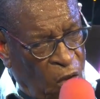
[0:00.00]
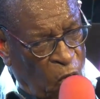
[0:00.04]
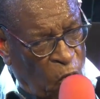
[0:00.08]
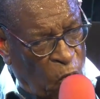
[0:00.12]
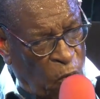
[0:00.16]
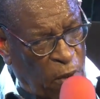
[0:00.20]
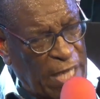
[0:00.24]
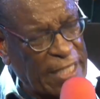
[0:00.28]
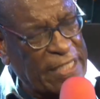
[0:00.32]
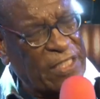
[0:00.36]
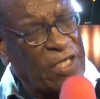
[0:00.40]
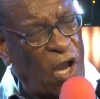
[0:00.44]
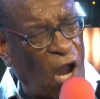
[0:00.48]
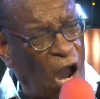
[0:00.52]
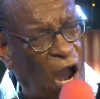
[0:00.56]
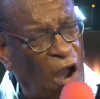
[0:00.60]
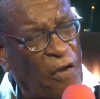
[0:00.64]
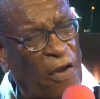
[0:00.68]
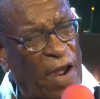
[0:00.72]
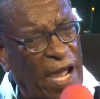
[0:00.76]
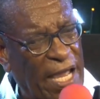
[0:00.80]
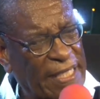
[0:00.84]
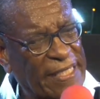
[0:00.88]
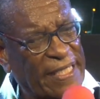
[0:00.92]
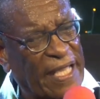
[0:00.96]
with
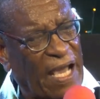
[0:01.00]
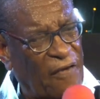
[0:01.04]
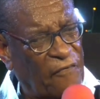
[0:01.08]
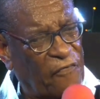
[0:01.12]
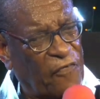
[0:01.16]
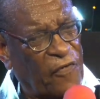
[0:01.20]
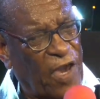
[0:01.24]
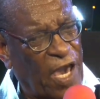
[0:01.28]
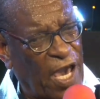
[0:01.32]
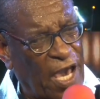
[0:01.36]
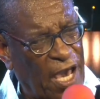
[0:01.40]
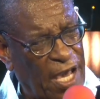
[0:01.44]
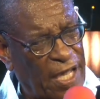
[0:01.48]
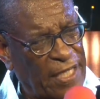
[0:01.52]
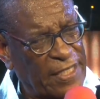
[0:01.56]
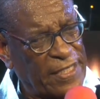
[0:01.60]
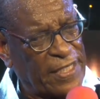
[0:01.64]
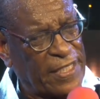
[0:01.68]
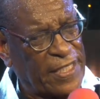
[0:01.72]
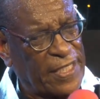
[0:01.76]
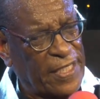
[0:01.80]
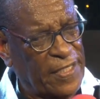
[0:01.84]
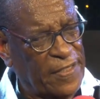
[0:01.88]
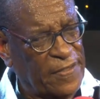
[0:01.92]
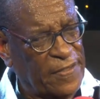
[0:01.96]
current affairs.